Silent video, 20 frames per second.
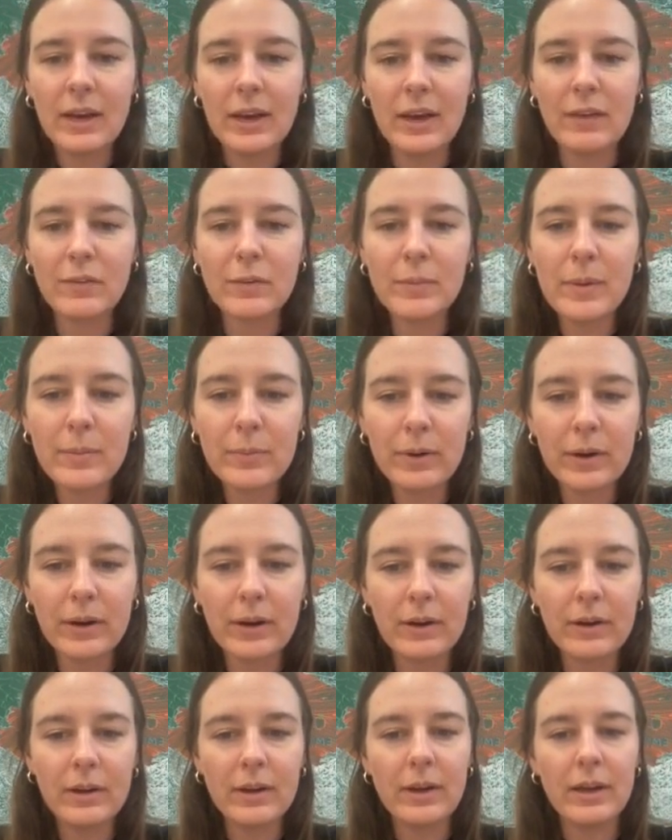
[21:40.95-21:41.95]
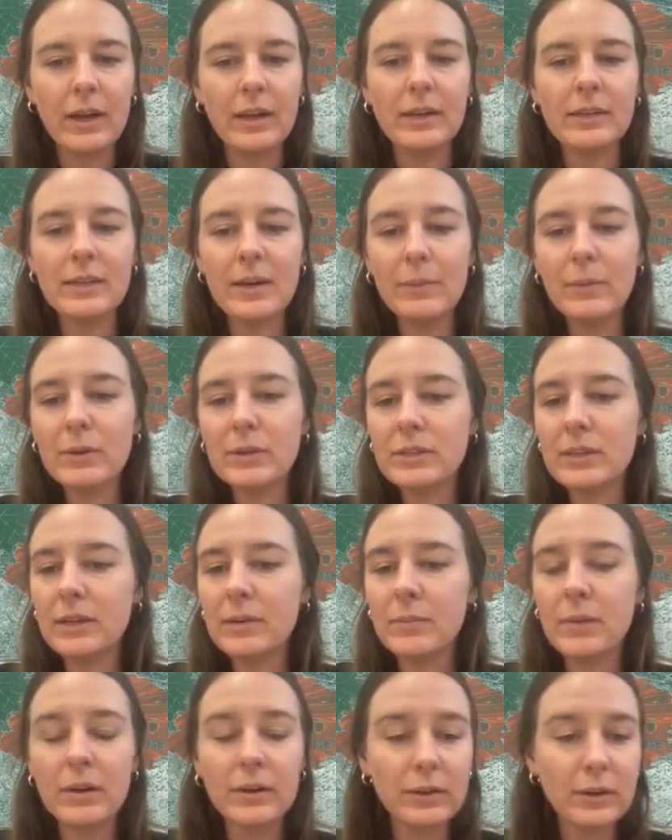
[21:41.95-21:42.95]
And remember, anytime you see a
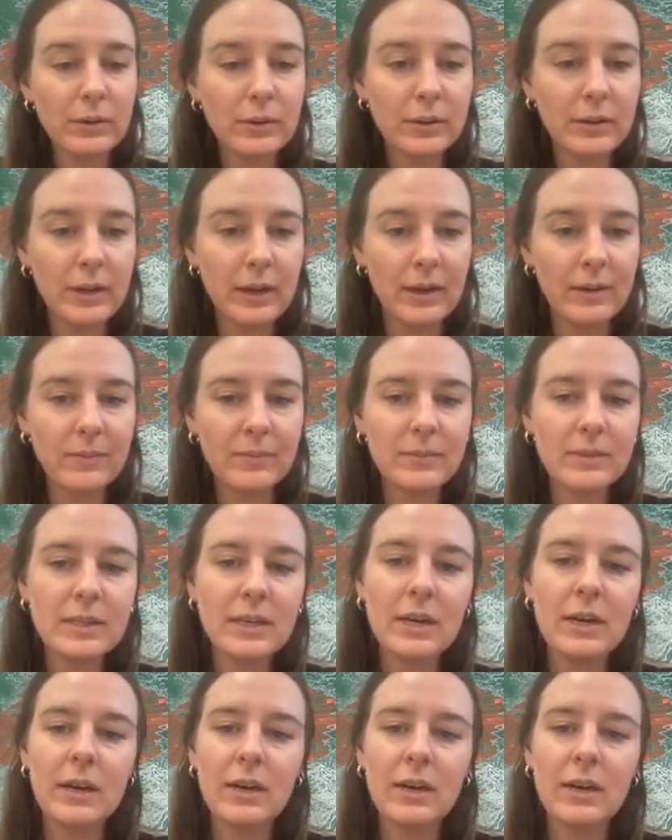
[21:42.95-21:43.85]
molecule named